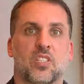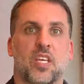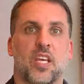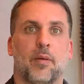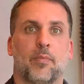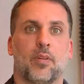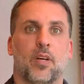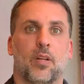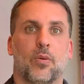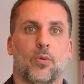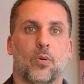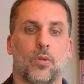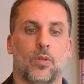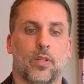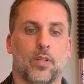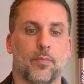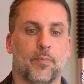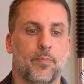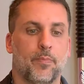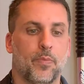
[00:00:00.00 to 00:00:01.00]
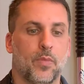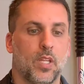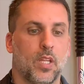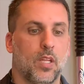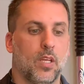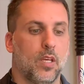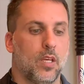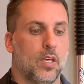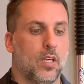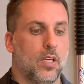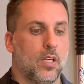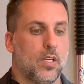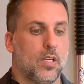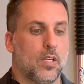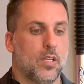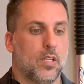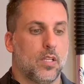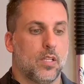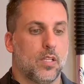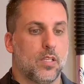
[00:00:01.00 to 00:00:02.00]
kept on rolling.
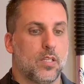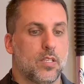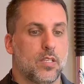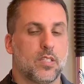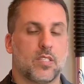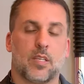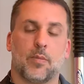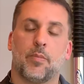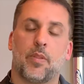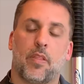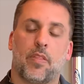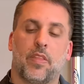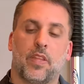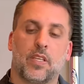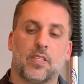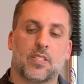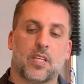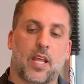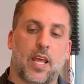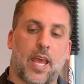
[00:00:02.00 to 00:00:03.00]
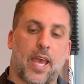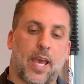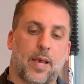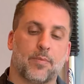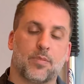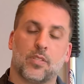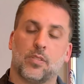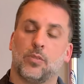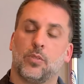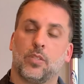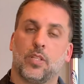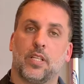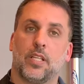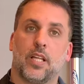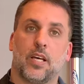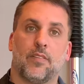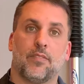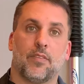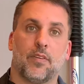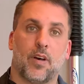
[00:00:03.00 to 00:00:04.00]
Some of the things I absolutely
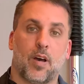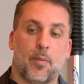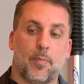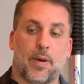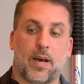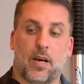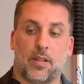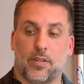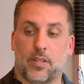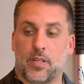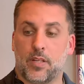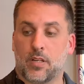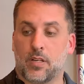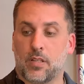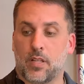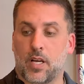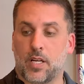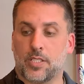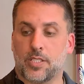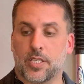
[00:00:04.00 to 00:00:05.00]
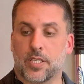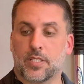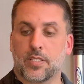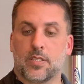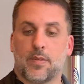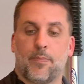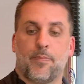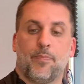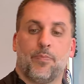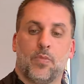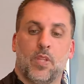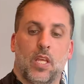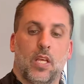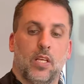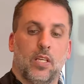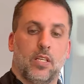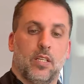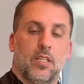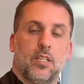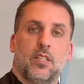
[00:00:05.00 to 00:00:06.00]
love about the Dirt Logics:
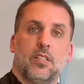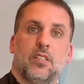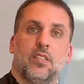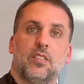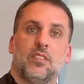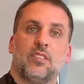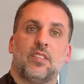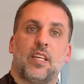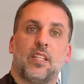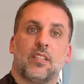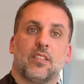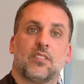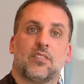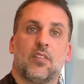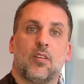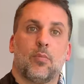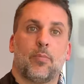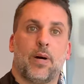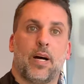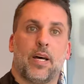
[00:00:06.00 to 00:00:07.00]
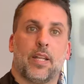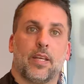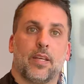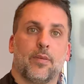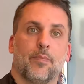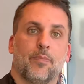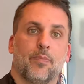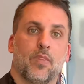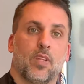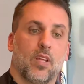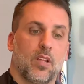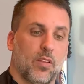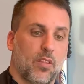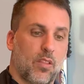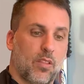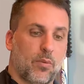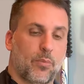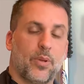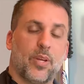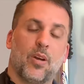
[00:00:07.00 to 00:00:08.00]
stainless steel body,
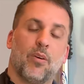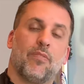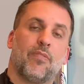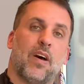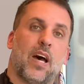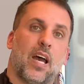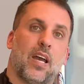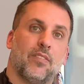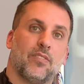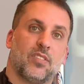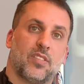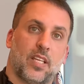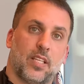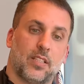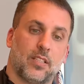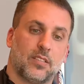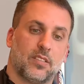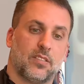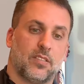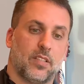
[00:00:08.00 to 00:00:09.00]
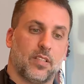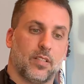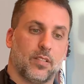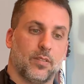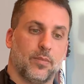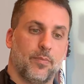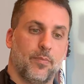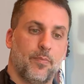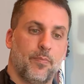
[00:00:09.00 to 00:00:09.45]
305 stainless steel.